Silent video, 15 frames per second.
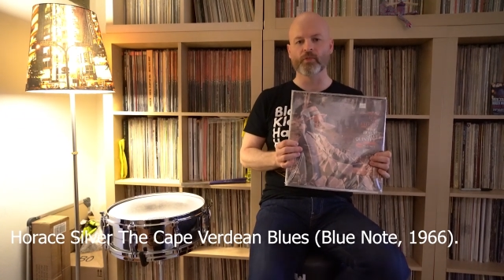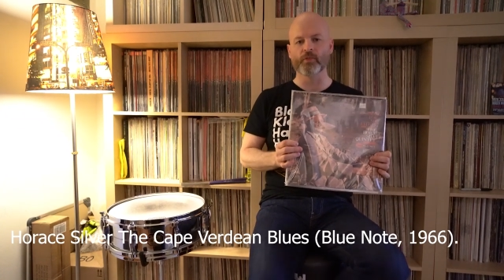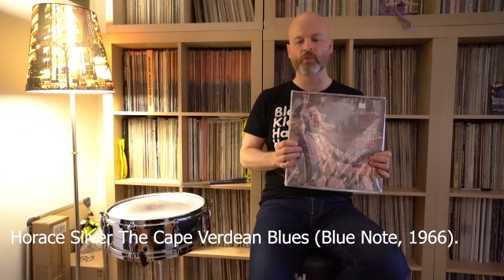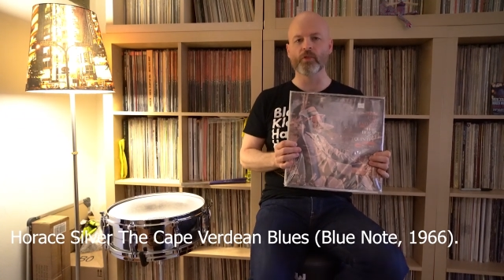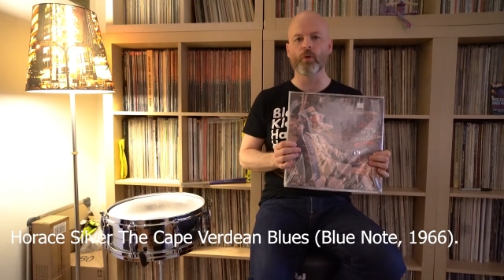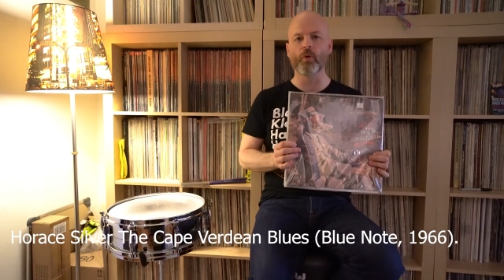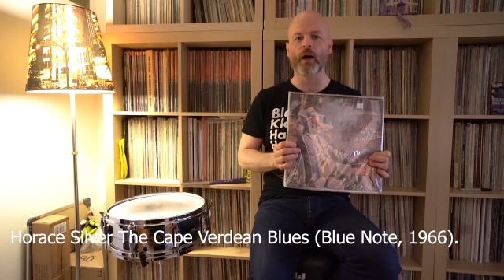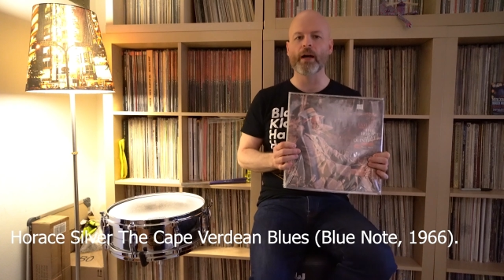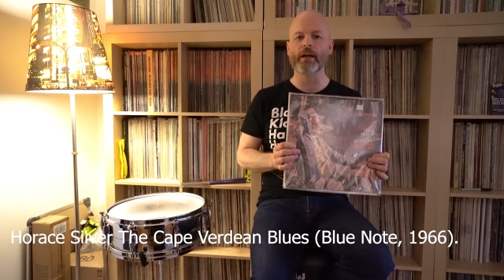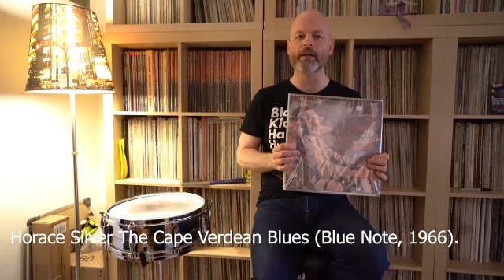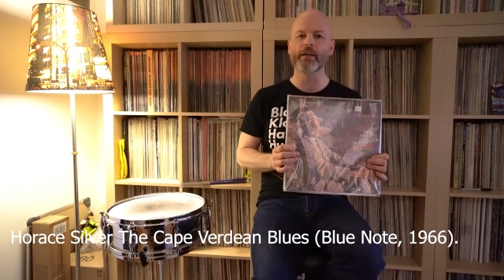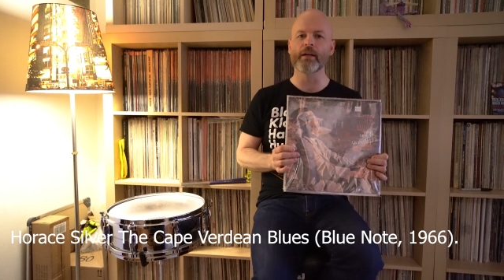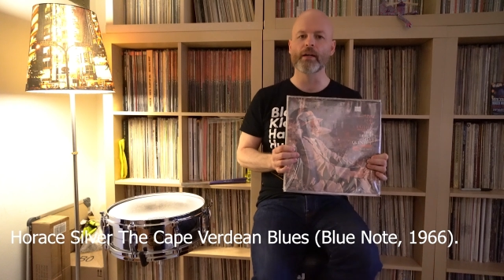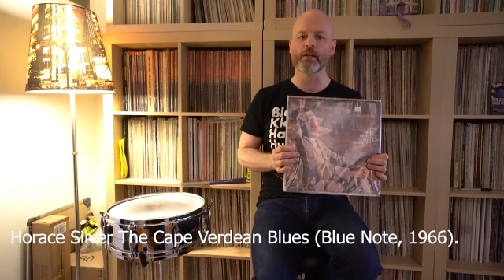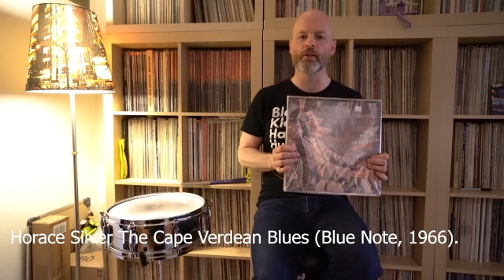So
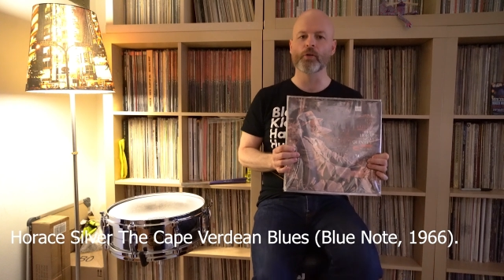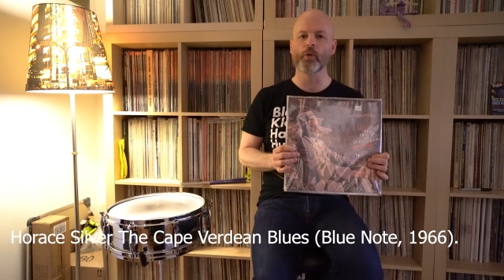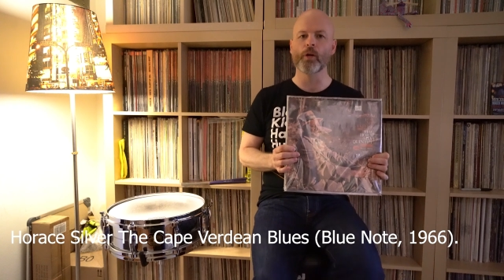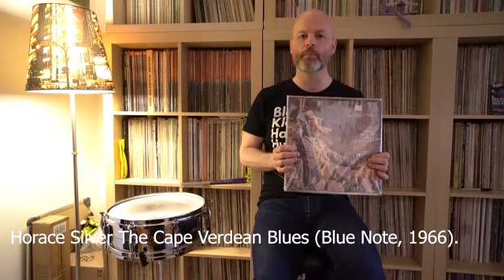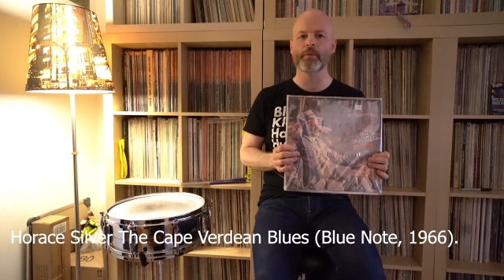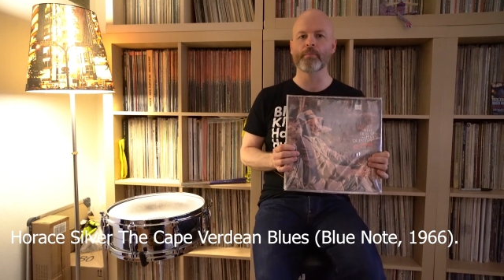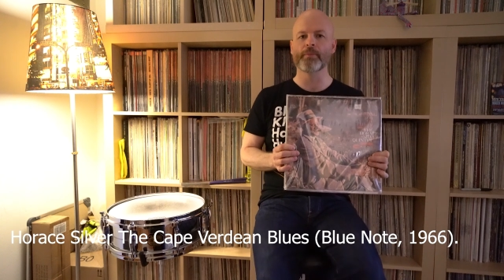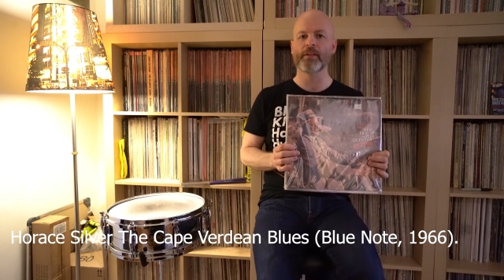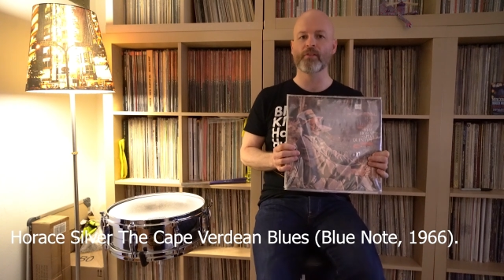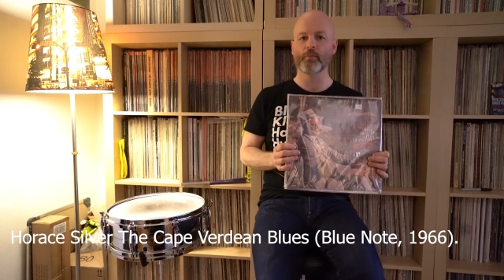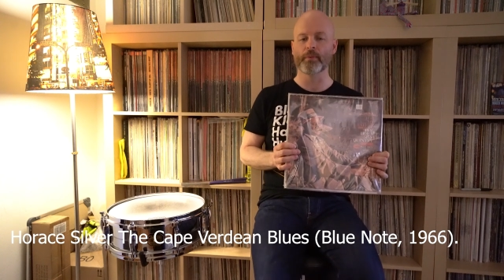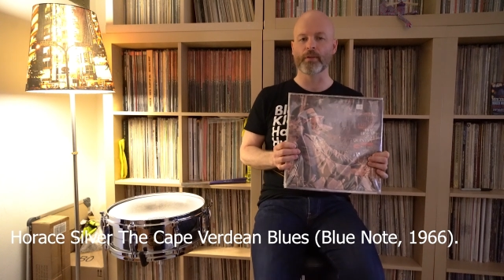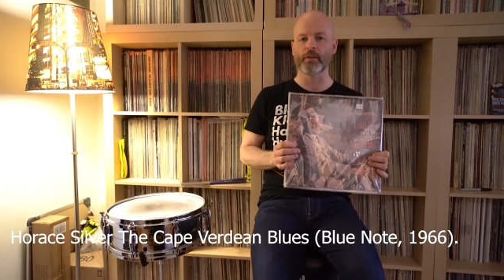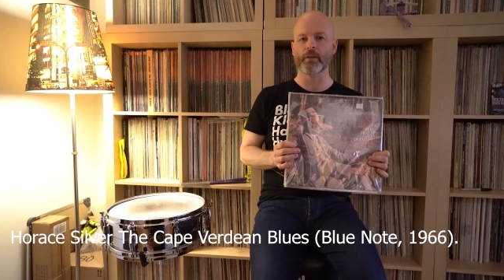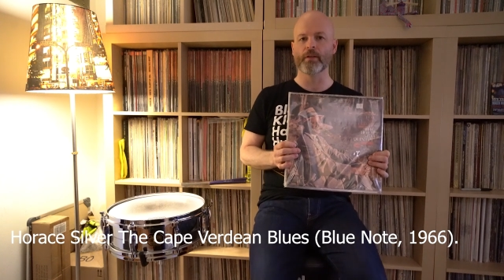I uh, grew up in
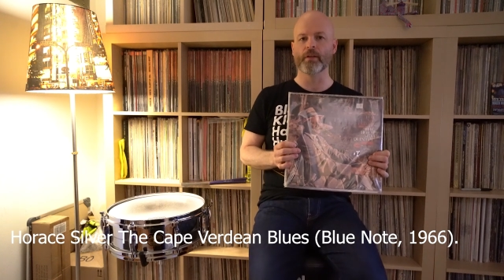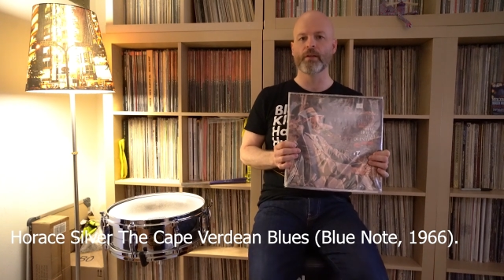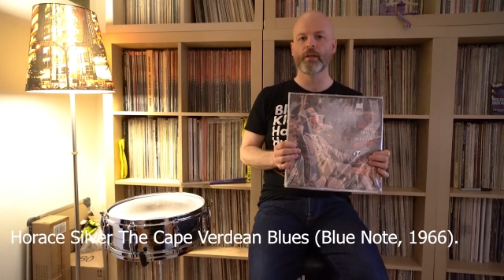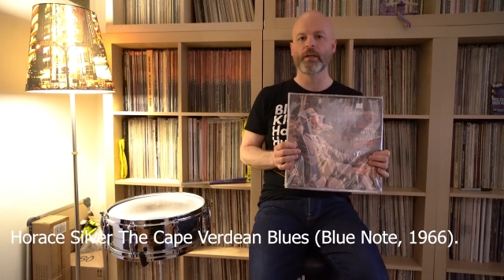Pittsburgh,